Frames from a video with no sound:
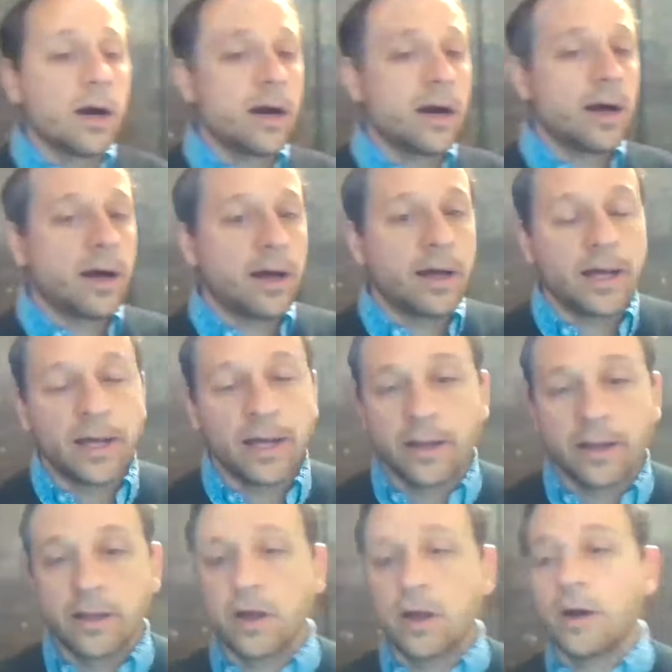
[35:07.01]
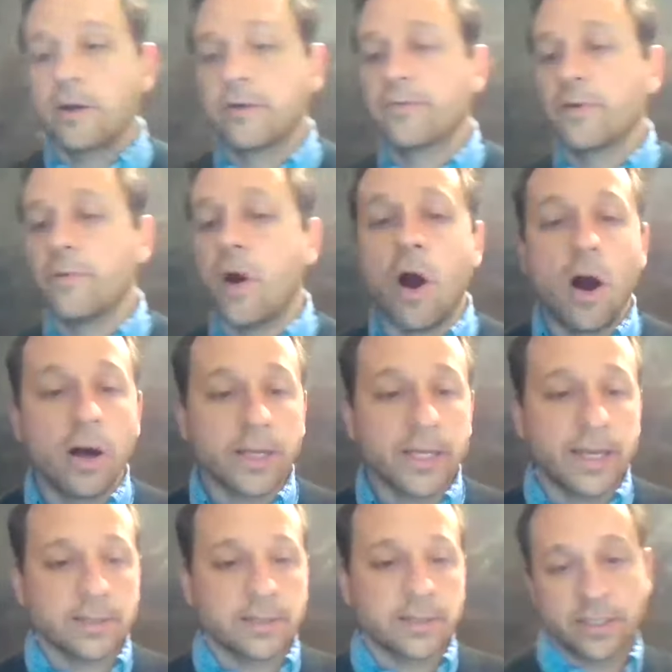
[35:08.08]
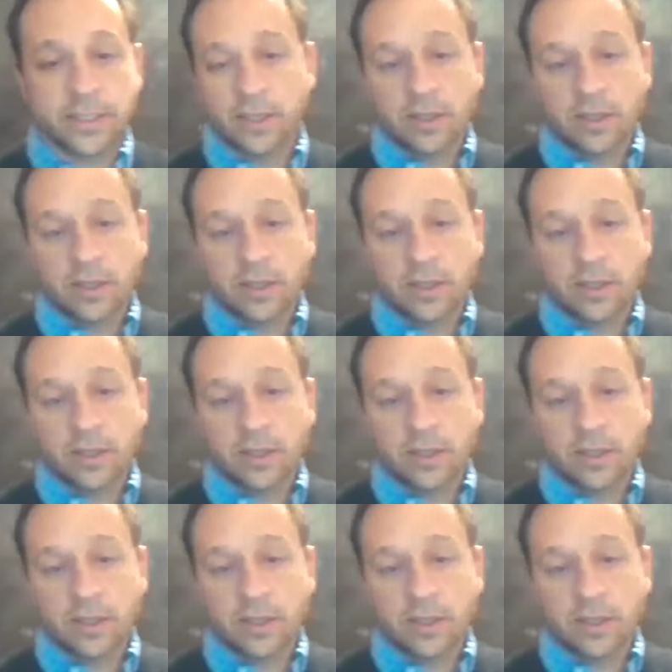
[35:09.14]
August